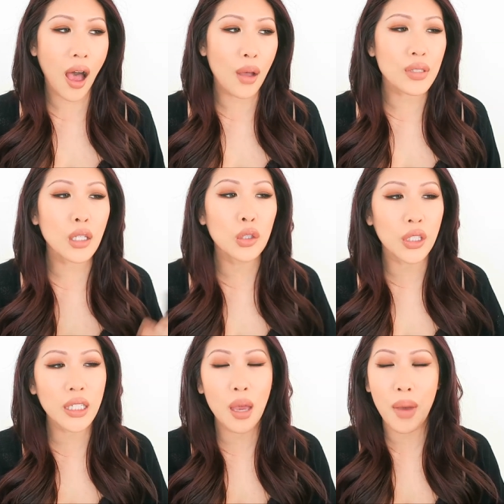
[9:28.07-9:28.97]
I was like
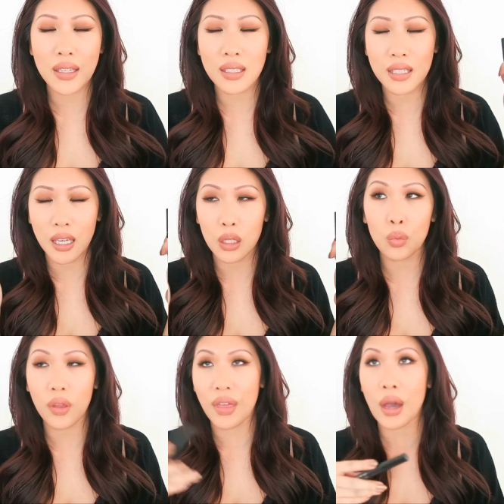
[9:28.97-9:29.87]
looking at my
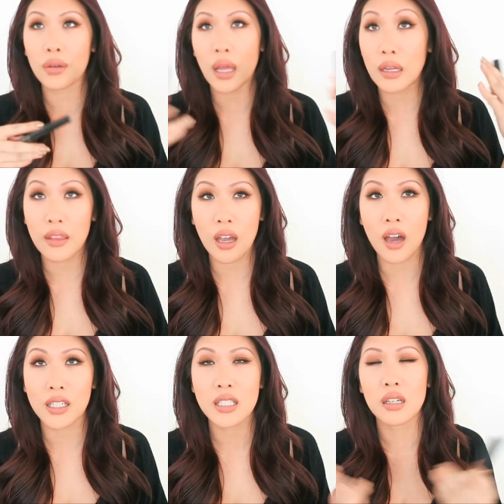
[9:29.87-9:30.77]
skin without anything
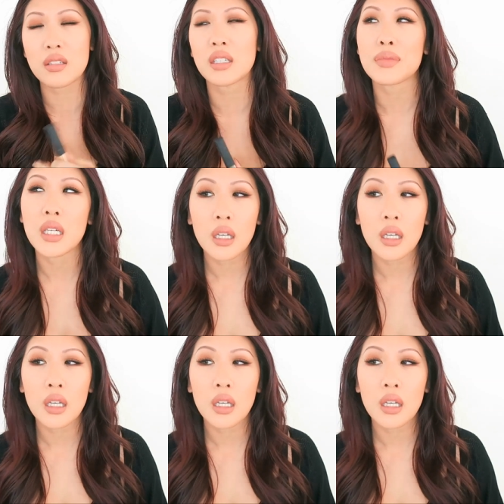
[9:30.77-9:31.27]
on it today. I was like,